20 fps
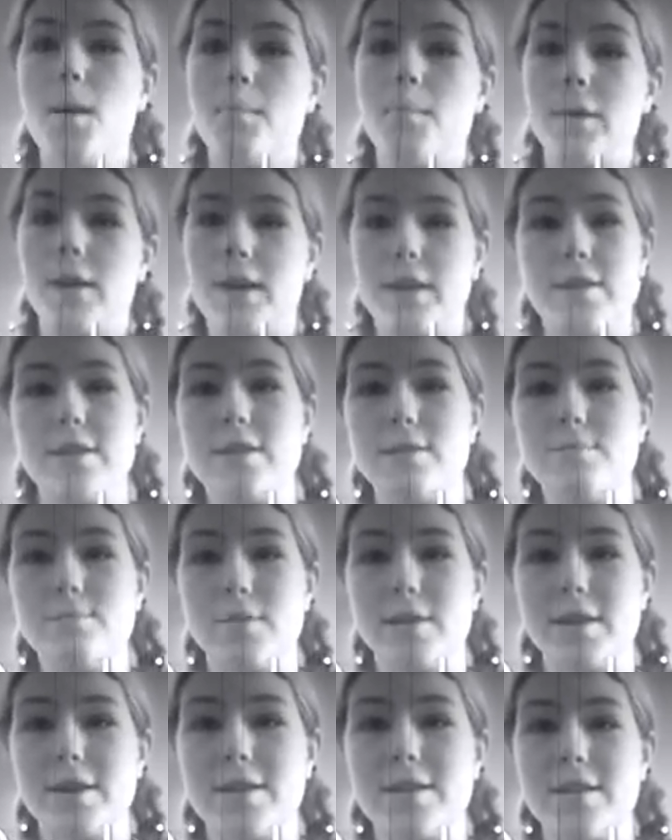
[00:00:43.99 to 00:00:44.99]
But at this
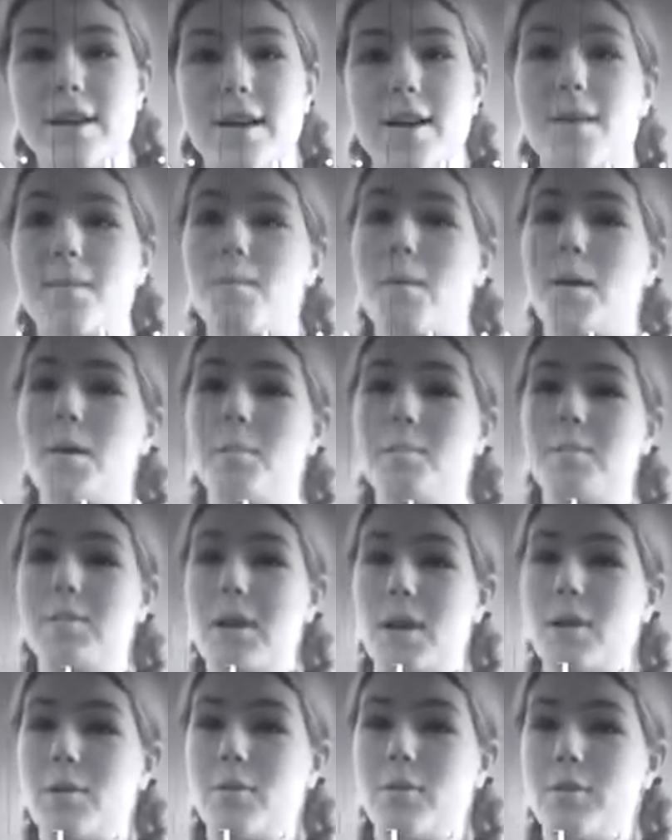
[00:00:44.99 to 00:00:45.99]
point in time, I'm
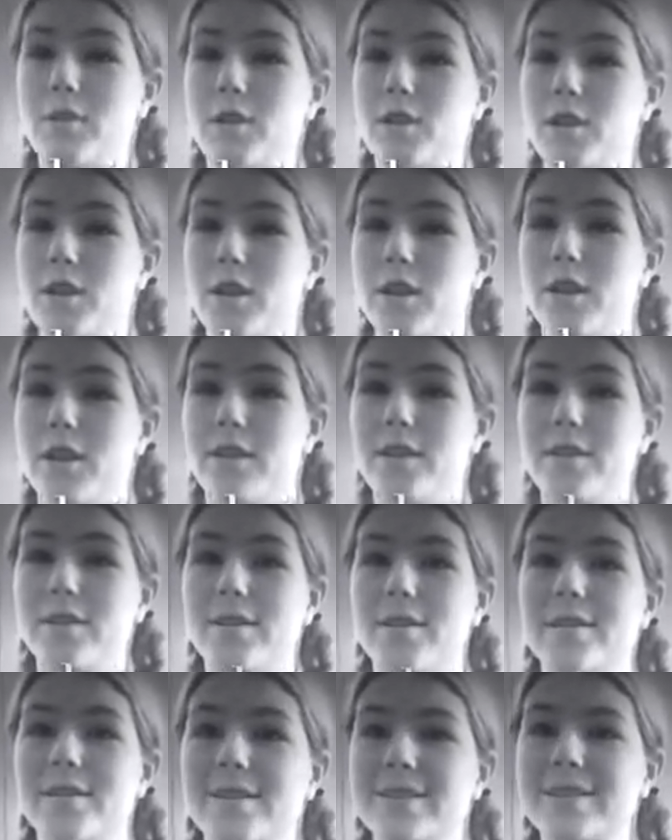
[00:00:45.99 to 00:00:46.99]
not going to share
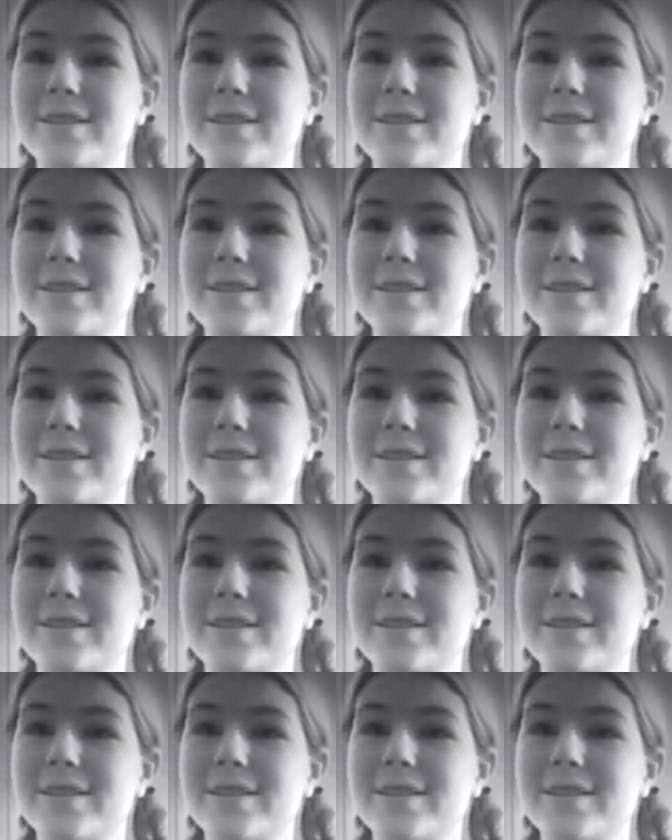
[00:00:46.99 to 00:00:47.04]
it.